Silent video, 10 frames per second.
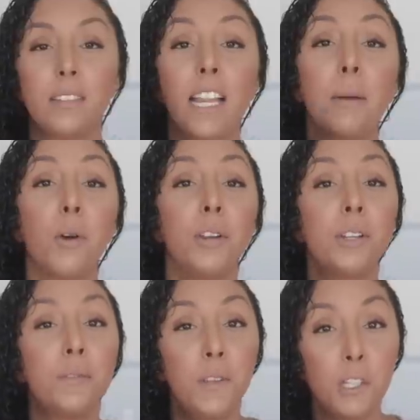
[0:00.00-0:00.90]
Now I'm going to
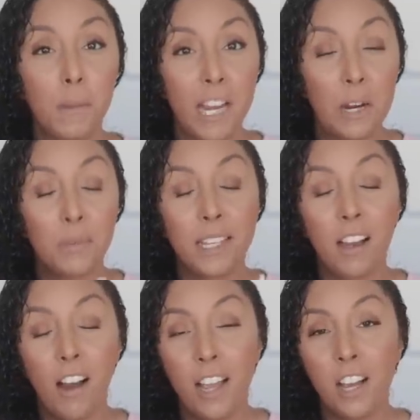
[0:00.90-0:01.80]
diffuse my hair with the
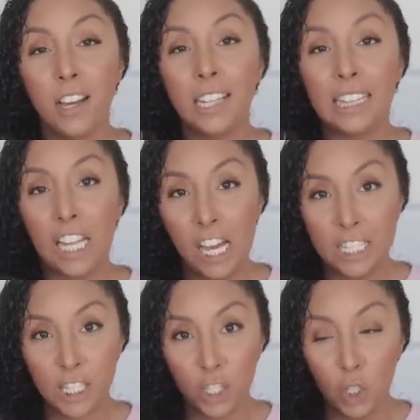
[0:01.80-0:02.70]
Ion
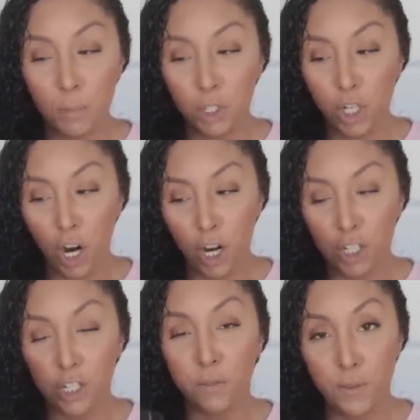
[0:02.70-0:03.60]
Luxe
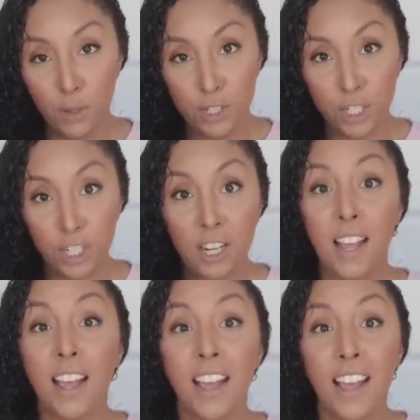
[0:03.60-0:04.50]
Supercharged Diffuser
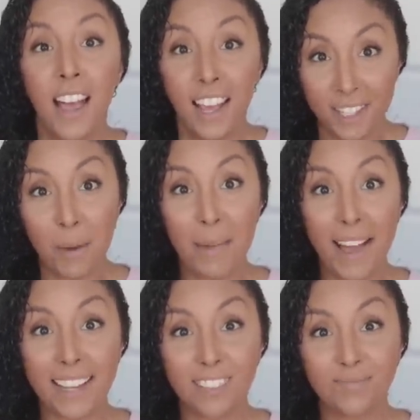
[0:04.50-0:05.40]
and come
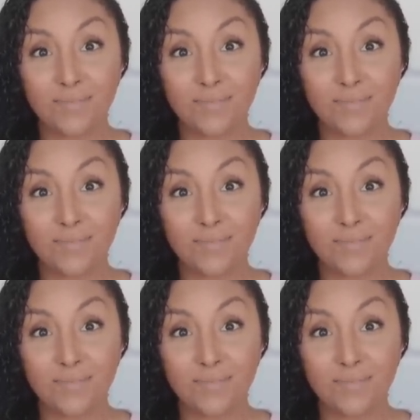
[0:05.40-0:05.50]
back.